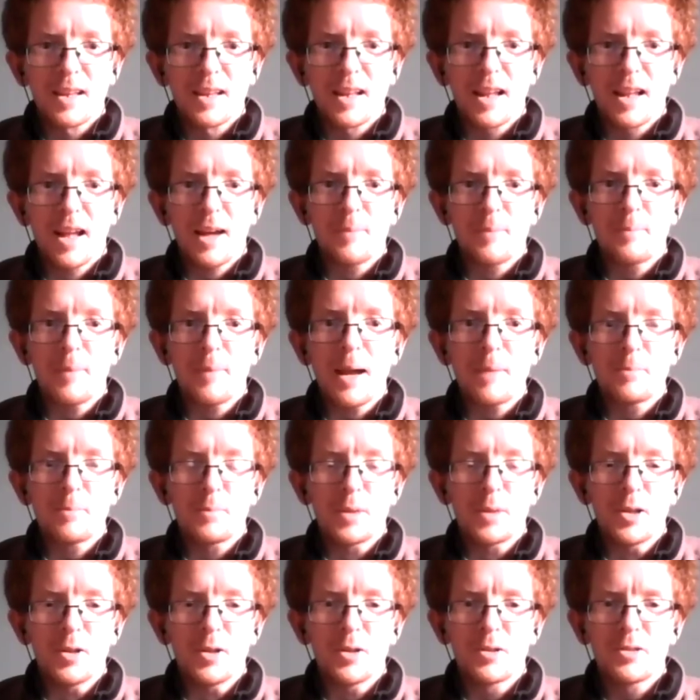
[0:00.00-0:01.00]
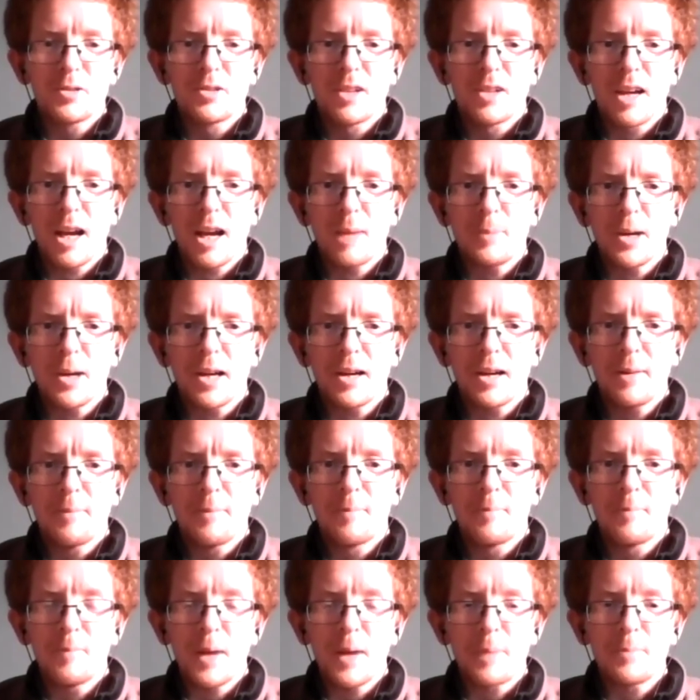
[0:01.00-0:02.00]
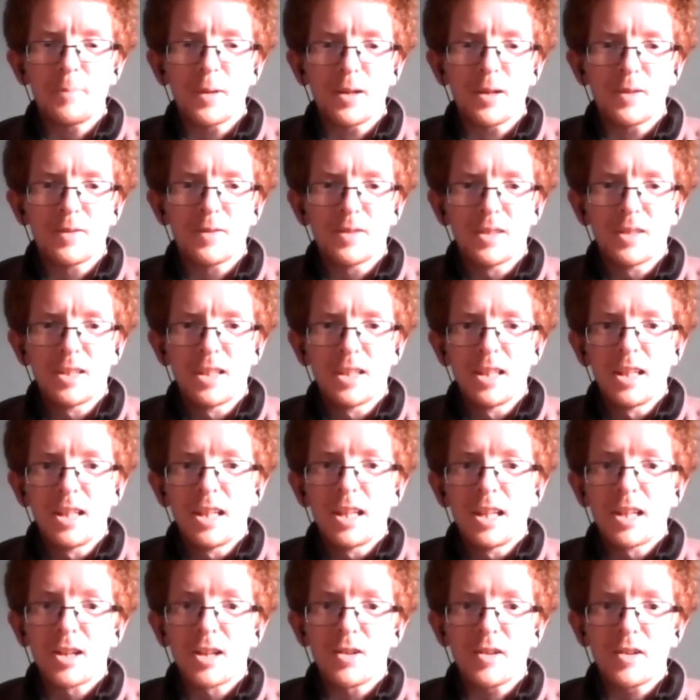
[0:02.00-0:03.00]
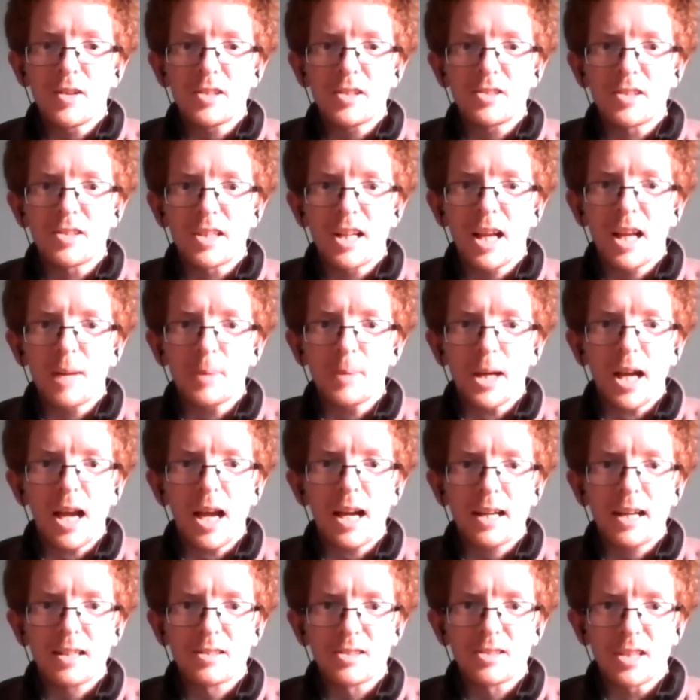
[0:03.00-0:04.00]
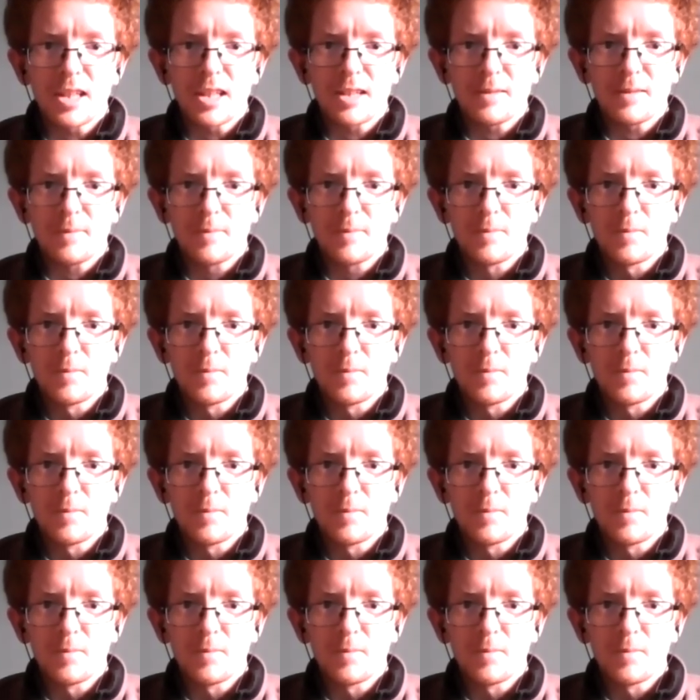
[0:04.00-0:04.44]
I'm Ben Hughes. I'm a member of Christian Climate Action,